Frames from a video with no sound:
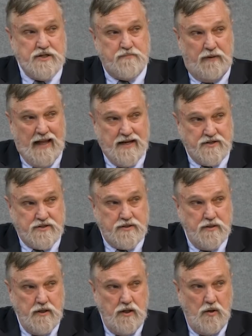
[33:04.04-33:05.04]
his
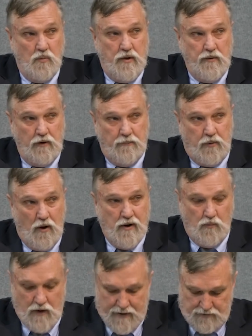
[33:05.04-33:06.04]
place. We will
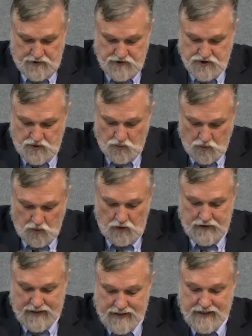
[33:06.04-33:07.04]
appoint rebels to
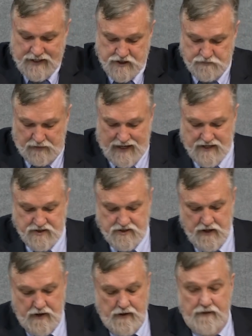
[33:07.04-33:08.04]
rule in his
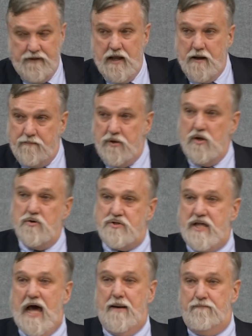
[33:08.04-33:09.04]
place. They
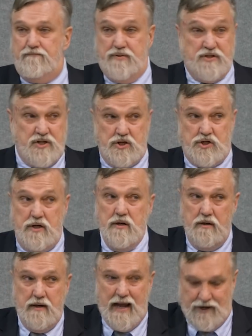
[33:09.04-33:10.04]
abuse that
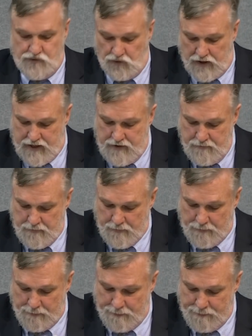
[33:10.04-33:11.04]
position, naturally,
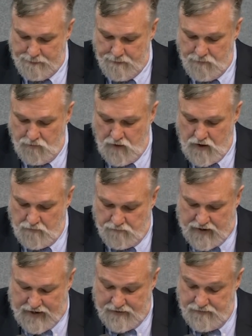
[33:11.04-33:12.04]

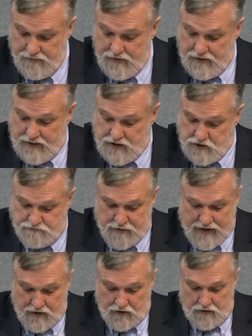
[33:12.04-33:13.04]
but it is
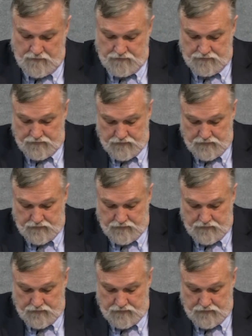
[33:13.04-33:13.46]
better